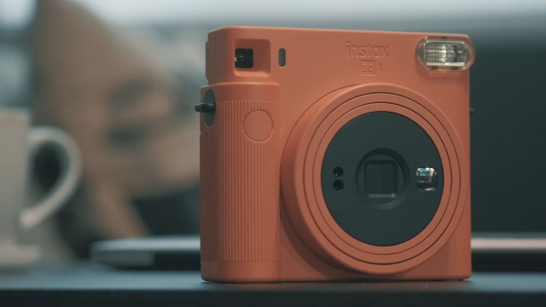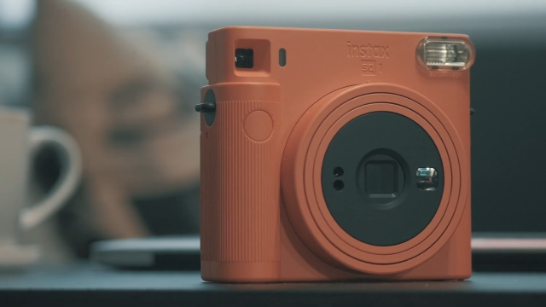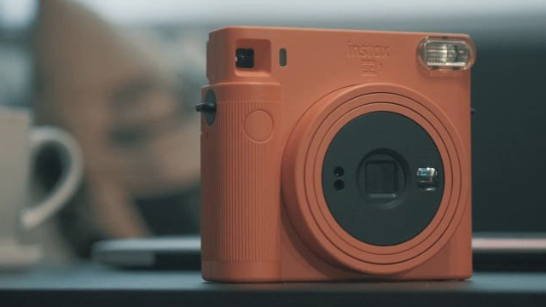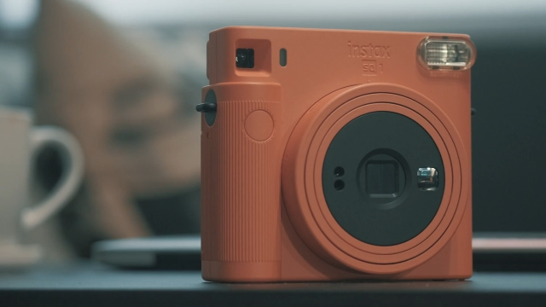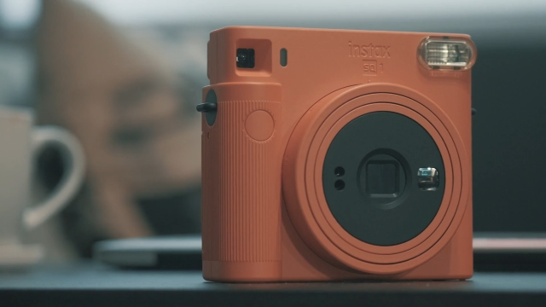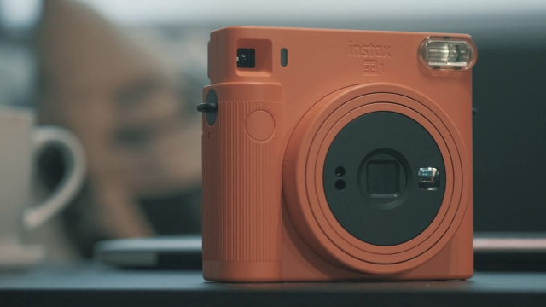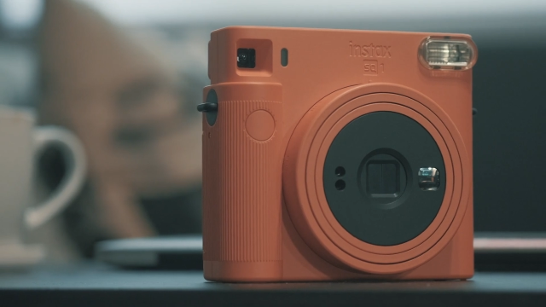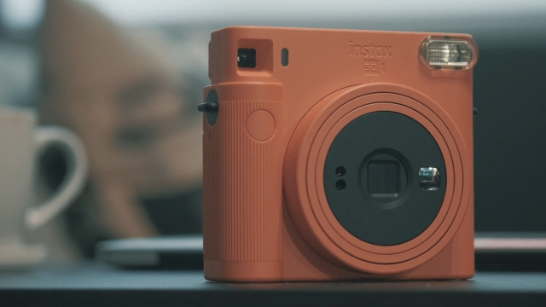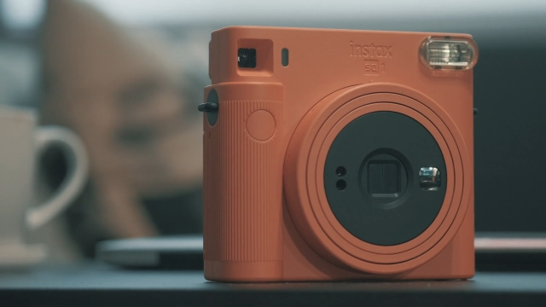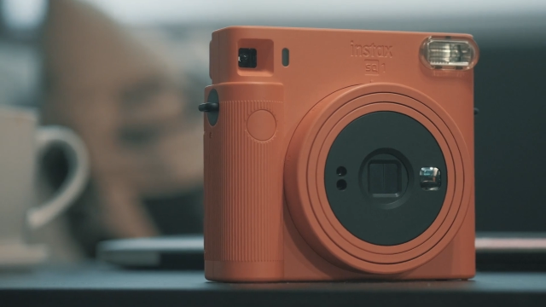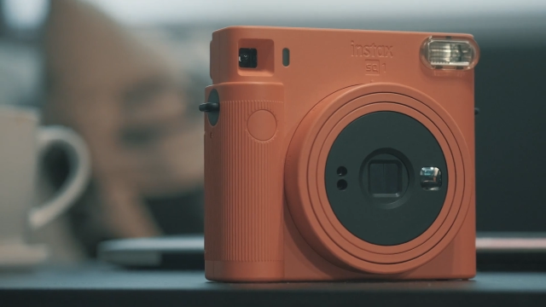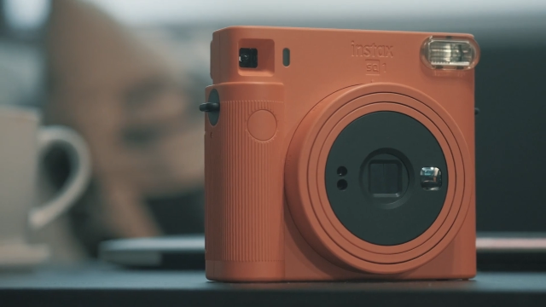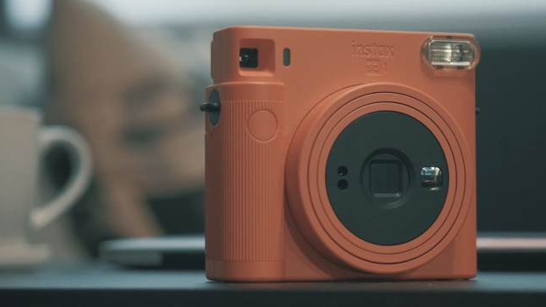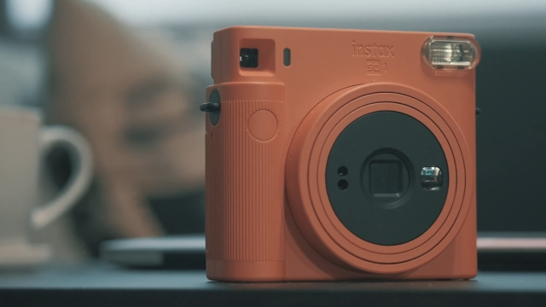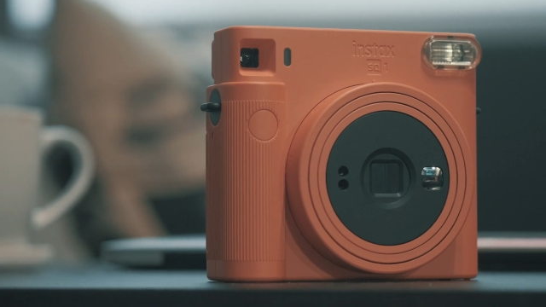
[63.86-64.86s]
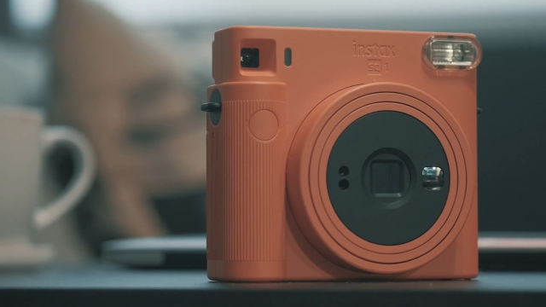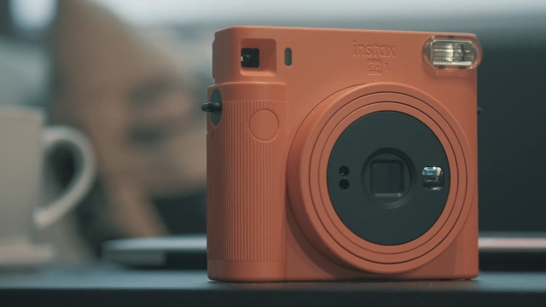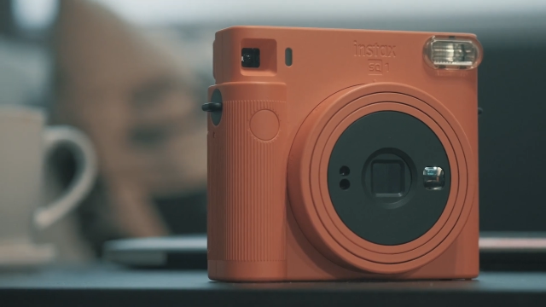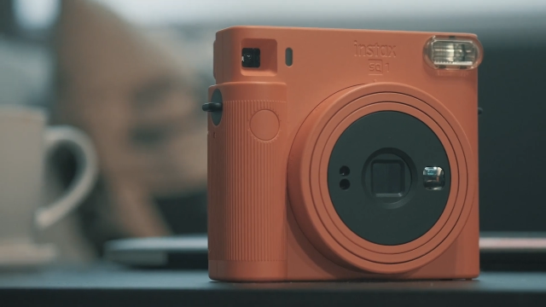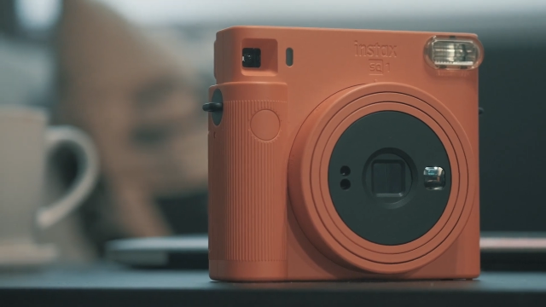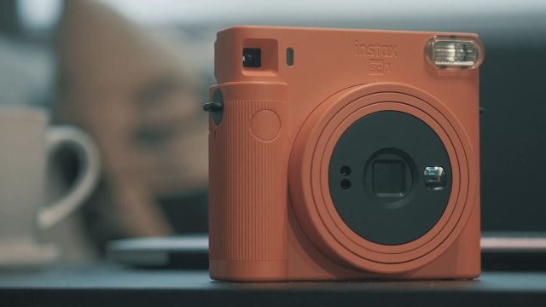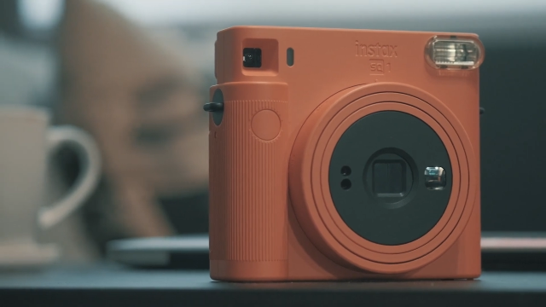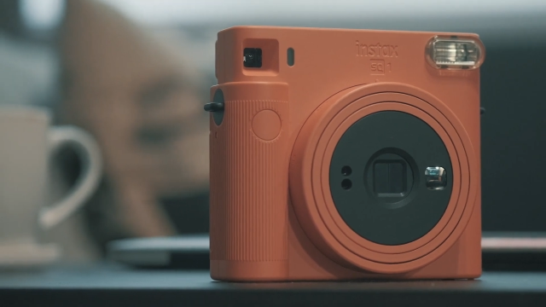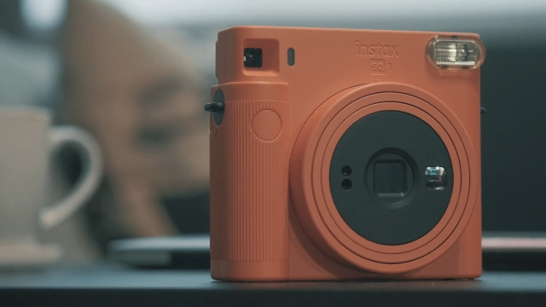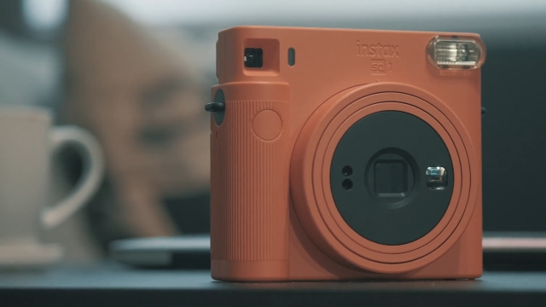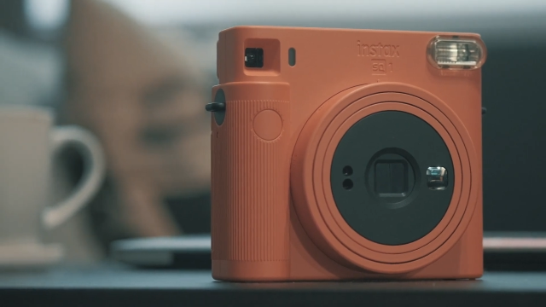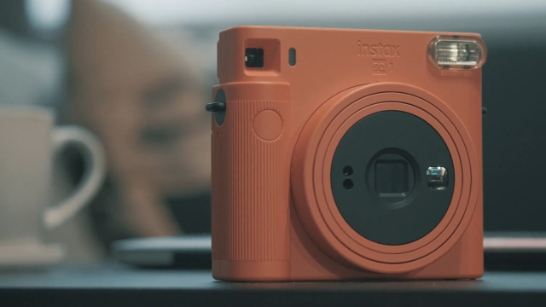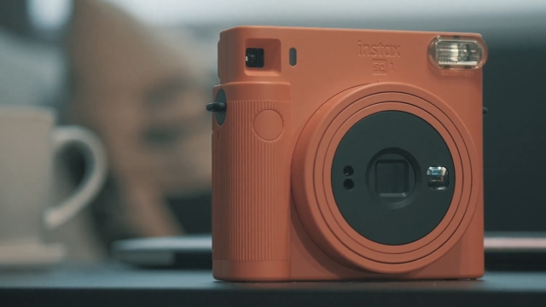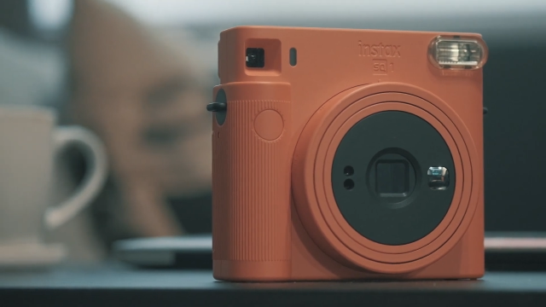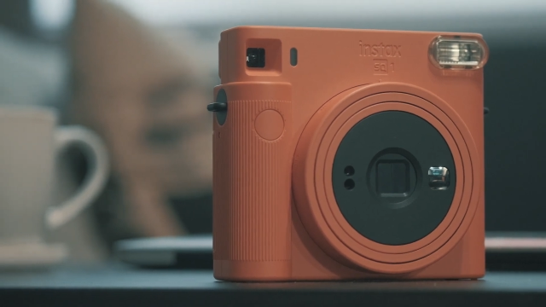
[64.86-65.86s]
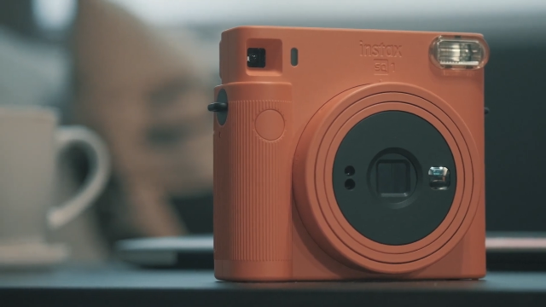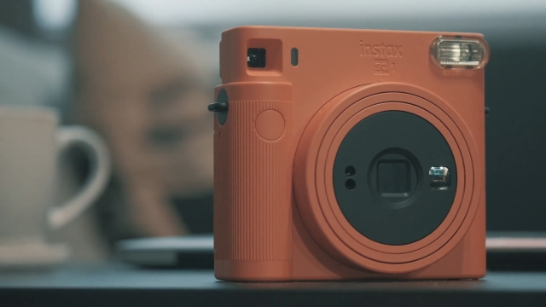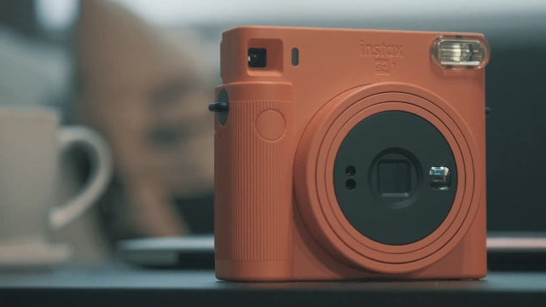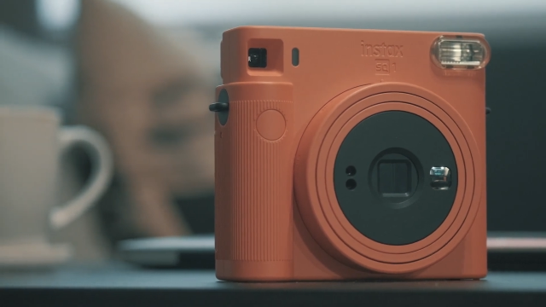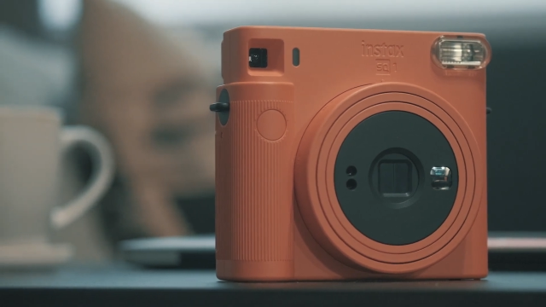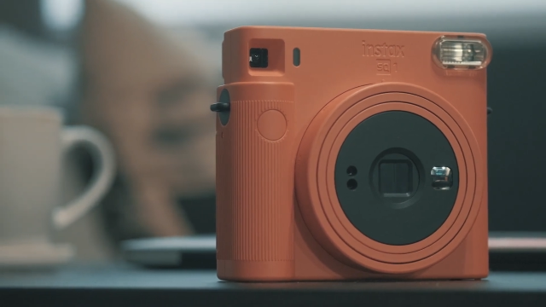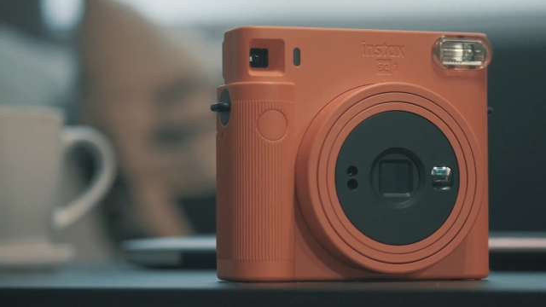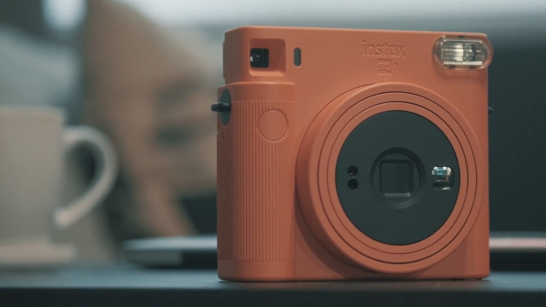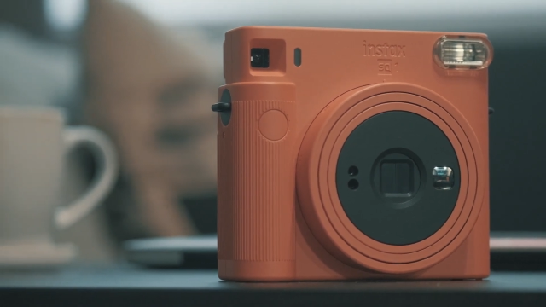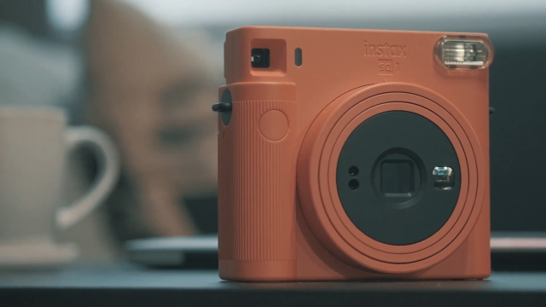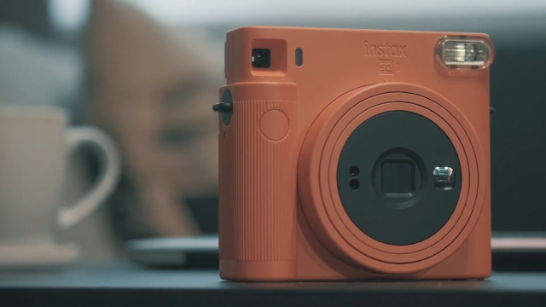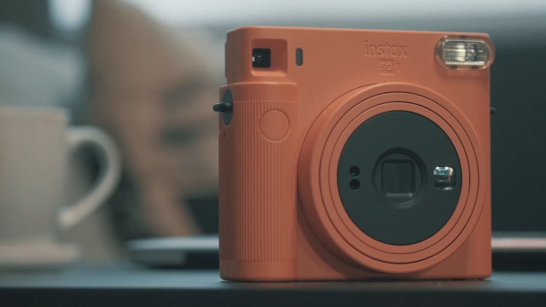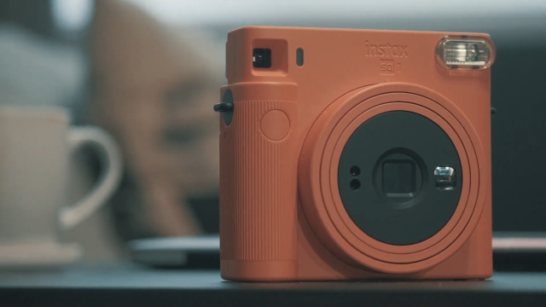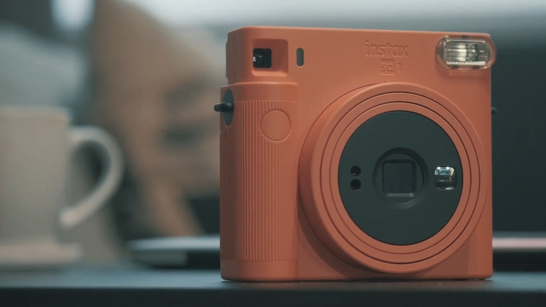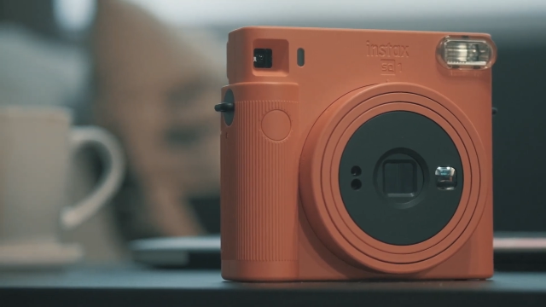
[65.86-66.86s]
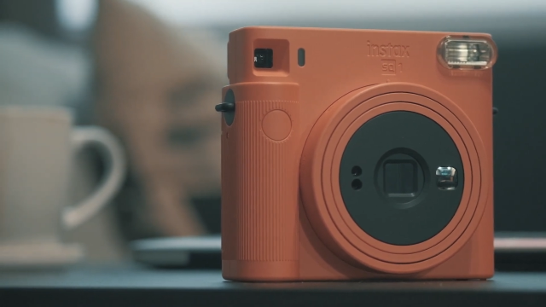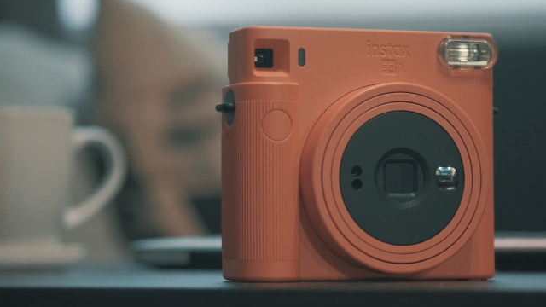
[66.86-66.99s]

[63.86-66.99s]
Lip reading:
[unreadable: no face in view]